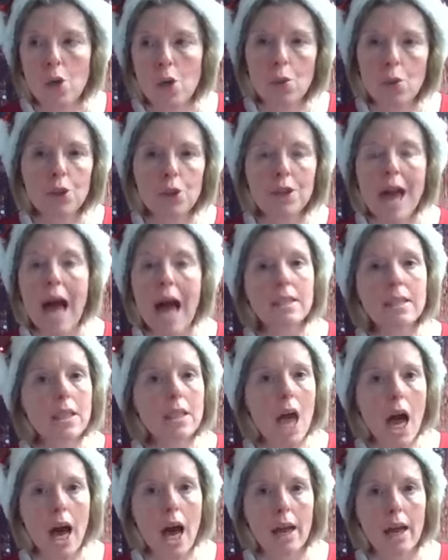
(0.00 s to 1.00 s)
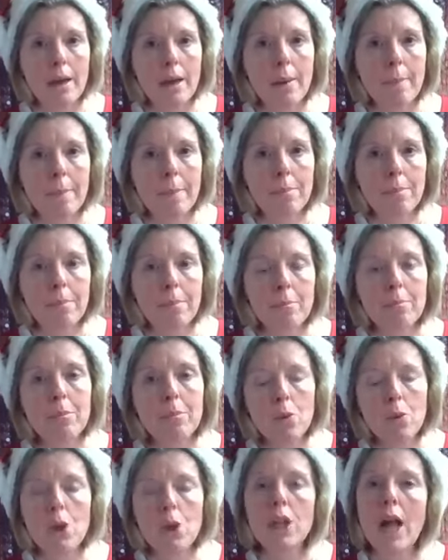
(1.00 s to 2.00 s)
will not die,
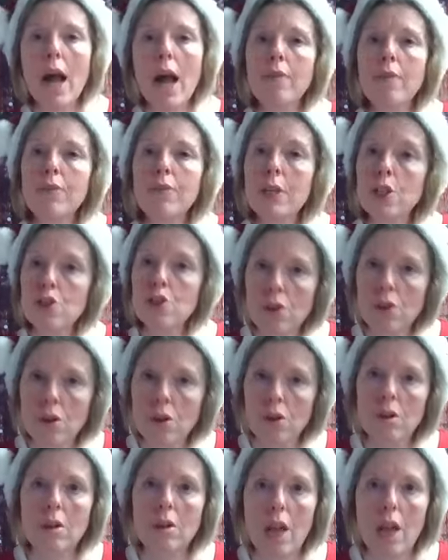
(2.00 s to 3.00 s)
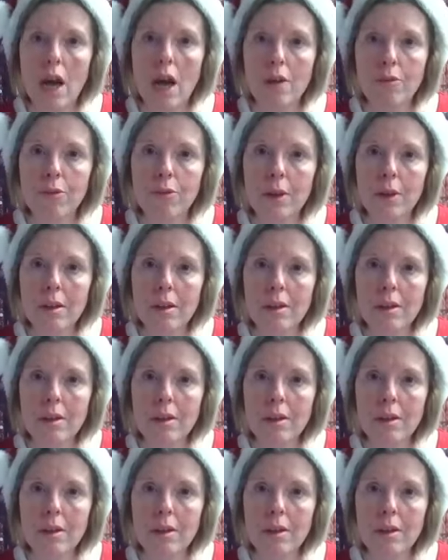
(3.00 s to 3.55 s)
but will have eternal life.